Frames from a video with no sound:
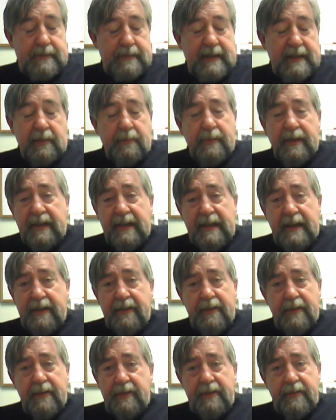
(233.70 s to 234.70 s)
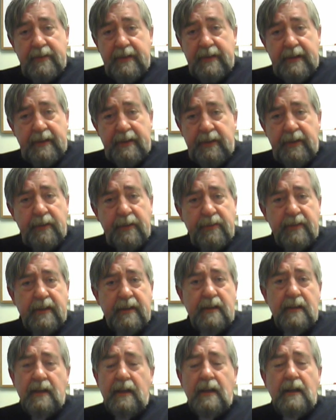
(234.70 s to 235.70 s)
the expectation is that you use
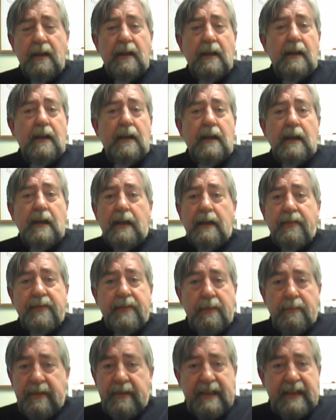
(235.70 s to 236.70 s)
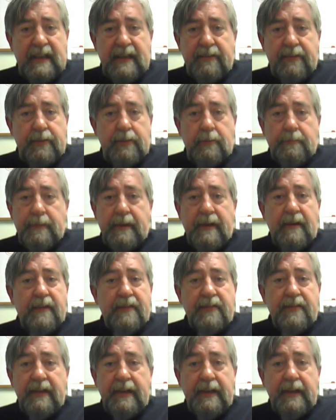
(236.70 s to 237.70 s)
it. If somebody gives you a
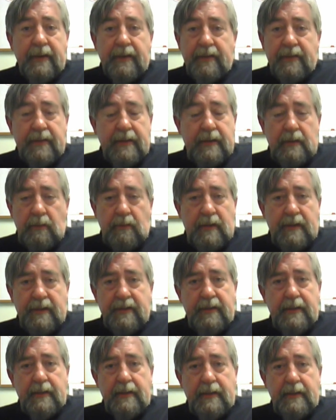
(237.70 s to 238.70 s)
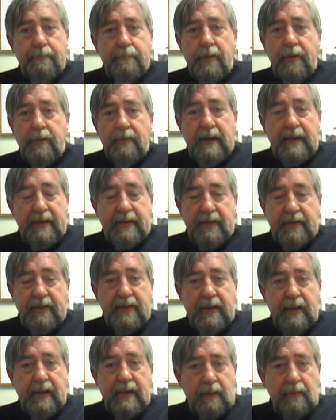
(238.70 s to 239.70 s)
pair of sneakers, they don't want you to put them on the
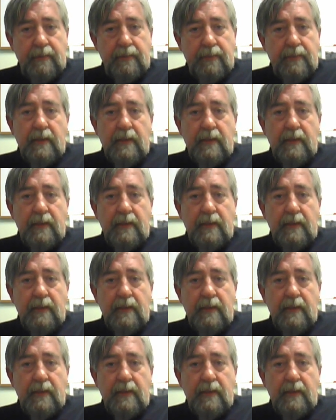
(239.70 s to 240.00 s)
shelf.